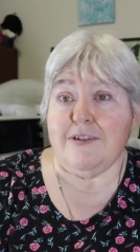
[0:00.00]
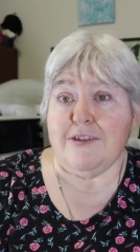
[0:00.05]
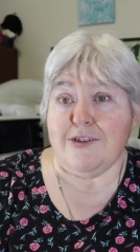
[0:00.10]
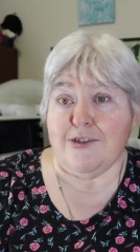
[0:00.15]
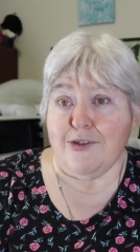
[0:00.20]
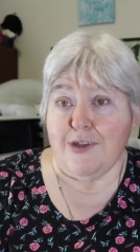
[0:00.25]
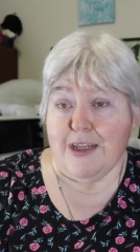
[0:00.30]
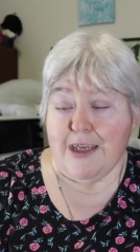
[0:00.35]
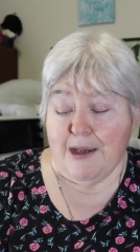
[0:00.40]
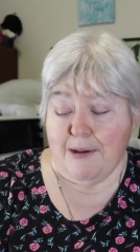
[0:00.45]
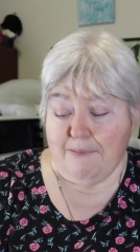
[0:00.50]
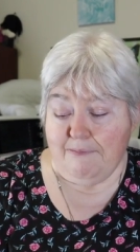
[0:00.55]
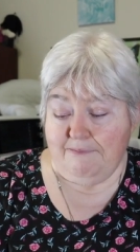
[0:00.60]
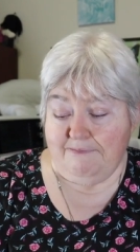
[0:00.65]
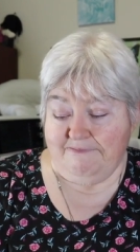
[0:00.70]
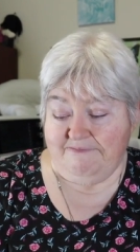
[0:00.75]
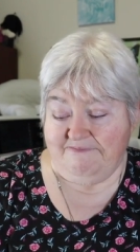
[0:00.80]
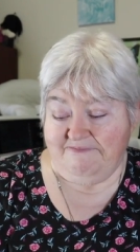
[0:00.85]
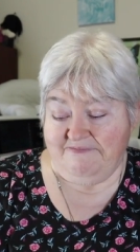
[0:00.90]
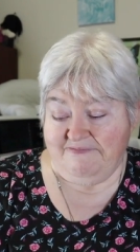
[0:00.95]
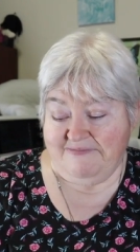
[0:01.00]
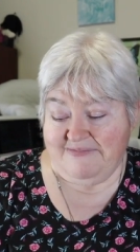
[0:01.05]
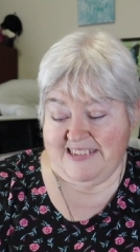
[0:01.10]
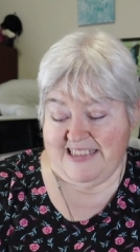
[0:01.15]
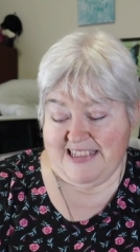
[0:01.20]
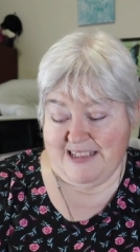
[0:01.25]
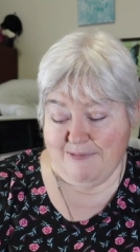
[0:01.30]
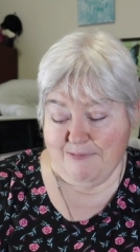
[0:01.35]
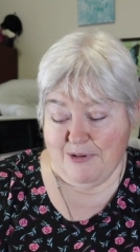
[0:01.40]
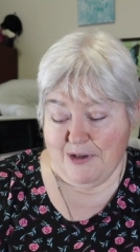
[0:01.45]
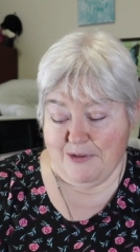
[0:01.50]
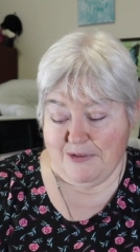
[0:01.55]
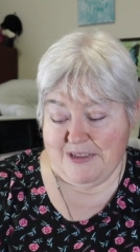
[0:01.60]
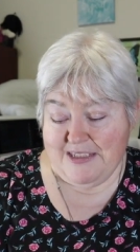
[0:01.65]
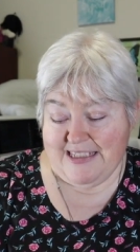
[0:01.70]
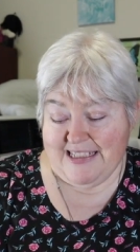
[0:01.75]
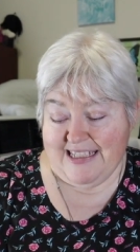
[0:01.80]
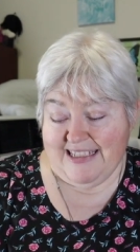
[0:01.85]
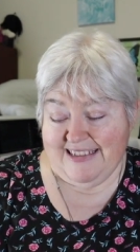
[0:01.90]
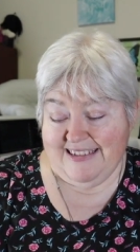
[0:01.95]
to them, the post
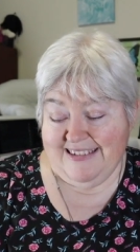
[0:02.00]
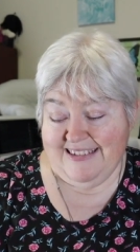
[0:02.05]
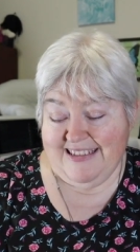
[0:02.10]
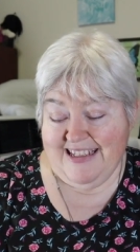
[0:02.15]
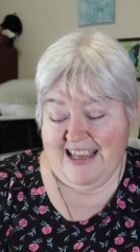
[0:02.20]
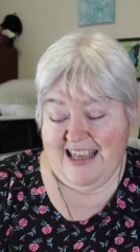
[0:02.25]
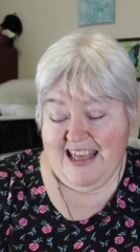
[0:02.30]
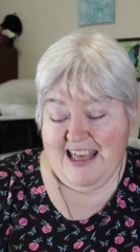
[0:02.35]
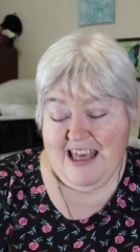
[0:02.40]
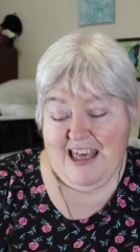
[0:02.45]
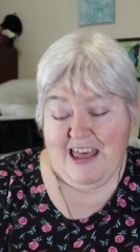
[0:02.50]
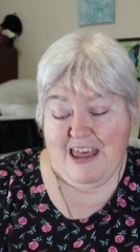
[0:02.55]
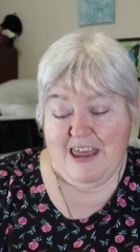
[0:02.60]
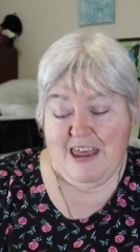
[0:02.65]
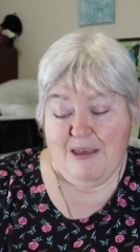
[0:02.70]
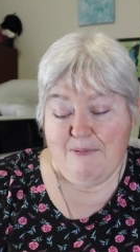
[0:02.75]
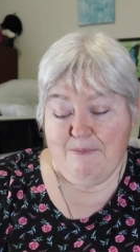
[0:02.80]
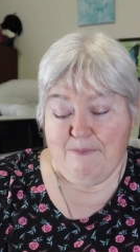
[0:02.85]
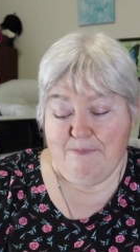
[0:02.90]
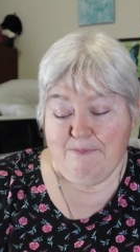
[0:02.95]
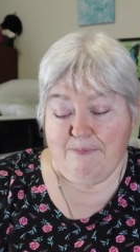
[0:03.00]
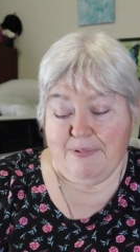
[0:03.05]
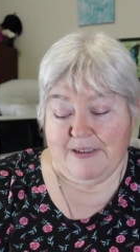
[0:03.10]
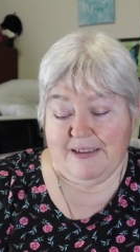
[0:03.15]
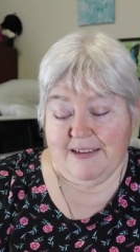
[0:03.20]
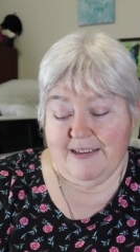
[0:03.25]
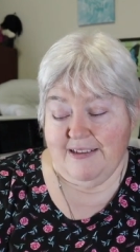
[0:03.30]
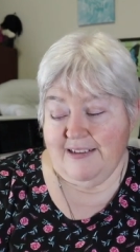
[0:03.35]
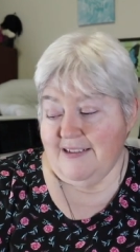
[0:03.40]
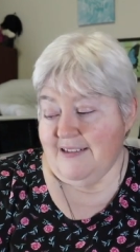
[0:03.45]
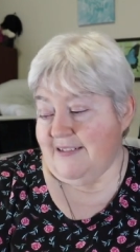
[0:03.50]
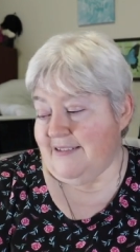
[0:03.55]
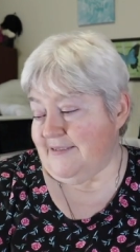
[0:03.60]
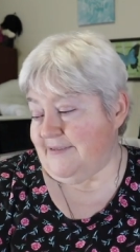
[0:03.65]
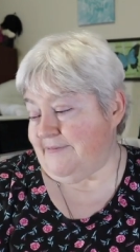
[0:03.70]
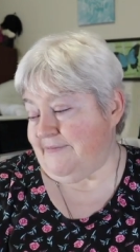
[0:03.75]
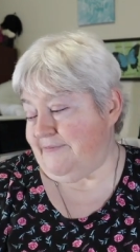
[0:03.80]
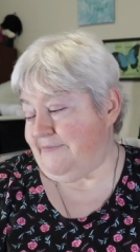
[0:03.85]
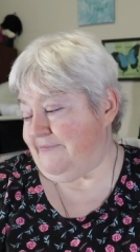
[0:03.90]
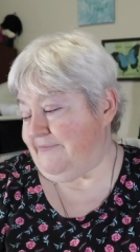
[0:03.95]
said.
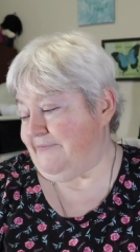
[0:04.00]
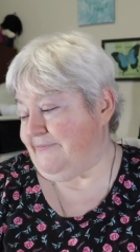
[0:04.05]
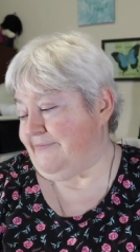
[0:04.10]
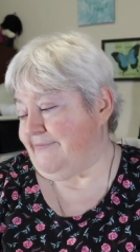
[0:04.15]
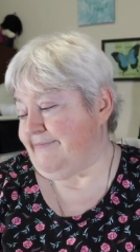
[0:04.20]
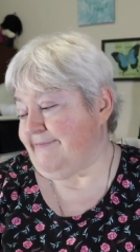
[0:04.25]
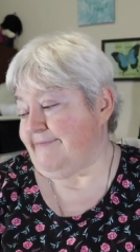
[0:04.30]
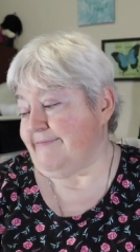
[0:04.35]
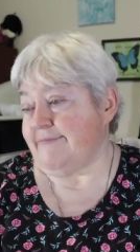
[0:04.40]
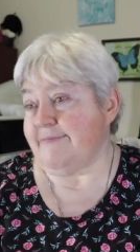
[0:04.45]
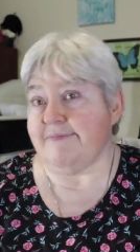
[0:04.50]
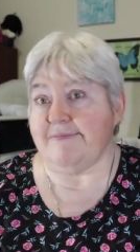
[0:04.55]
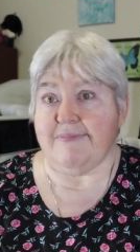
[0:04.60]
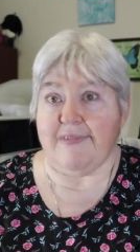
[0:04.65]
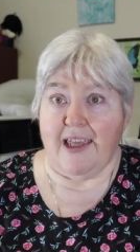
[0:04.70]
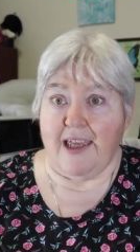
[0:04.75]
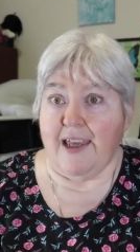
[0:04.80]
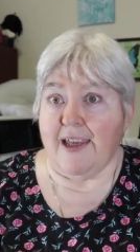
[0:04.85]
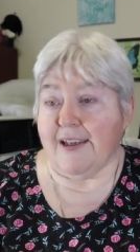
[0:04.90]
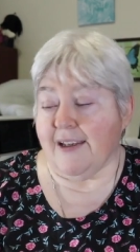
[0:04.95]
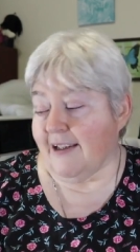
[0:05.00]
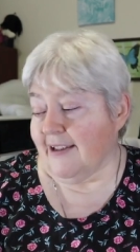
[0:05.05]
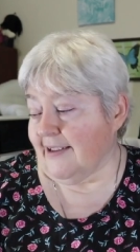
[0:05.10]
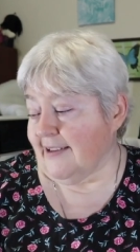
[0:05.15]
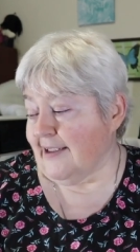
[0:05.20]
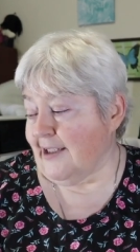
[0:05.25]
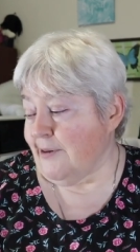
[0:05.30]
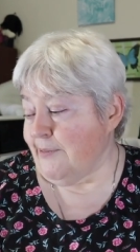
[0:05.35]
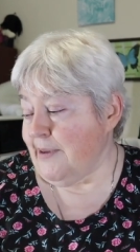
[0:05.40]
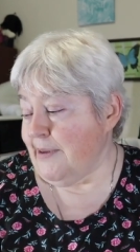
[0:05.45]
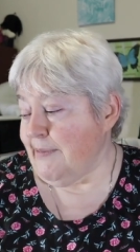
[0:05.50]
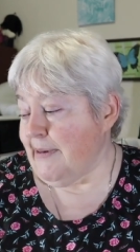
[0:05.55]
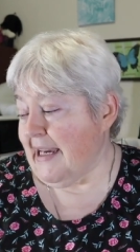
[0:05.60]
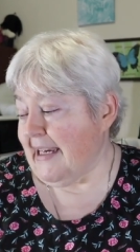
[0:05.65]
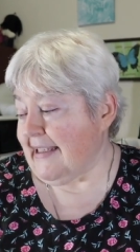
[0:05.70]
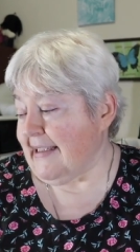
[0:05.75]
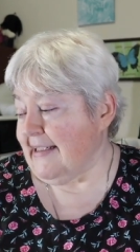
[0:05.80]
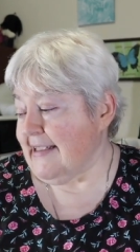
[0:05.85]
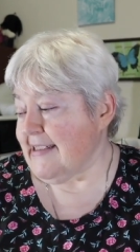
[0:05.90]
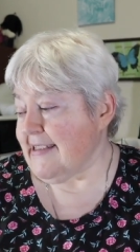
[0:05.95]
Hang on, I'll be
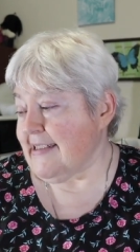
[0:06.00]
back in a